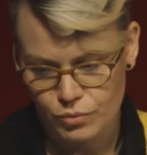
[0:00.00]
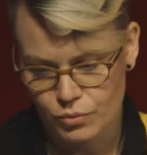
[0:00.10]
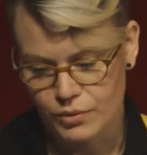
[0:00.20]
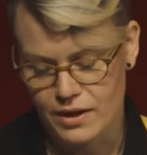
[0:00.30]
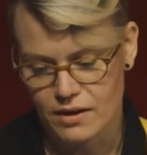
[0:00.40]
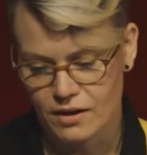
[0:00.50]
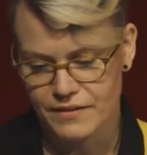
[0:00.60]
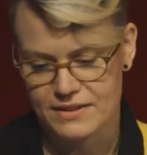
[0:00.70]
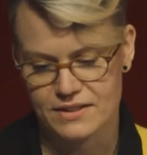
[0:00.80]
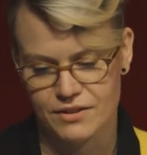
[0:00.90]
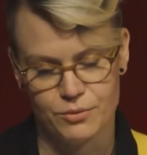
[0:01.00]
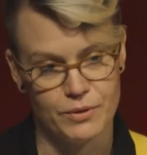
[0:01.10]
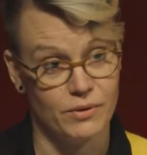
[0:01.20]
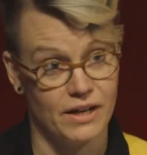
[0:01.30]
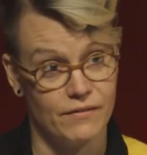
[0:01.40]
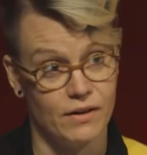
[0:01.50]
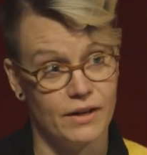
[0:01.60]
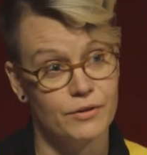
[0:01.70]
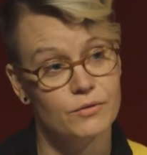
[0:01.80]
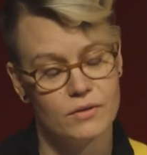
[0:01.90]
we obviously knew we would have a
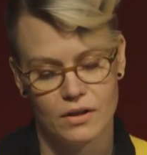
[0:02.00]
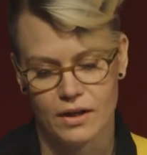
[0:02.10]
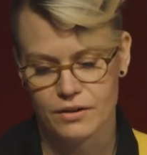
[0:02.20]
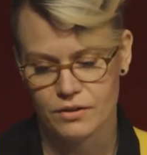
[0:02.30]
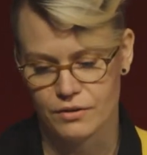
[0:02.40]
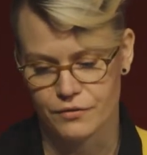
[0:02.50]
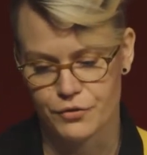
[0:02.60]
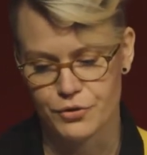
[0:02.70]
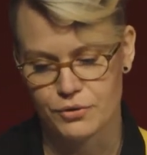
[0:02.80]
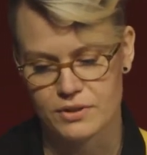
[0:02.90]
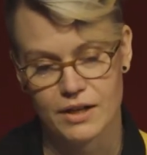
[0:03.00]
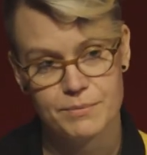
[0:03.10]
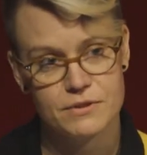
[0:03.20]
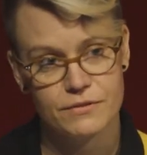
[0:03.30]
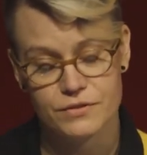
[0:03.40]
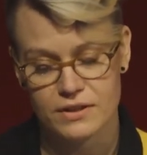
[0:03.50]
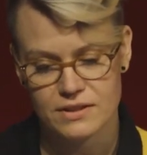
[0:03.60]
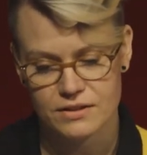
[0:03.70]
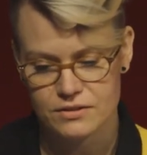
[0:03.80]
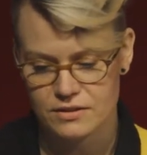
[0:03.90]
lot of new types of
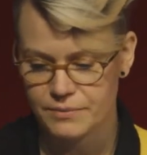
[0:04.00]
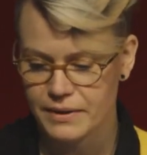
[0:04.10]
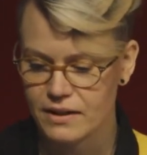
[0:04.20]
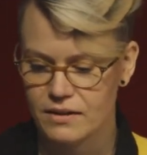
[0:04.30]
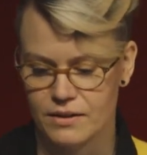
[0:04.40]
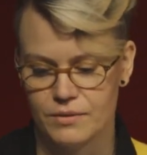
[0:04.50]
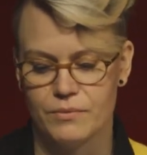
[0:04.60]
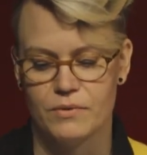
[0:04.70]
transactions coming in, and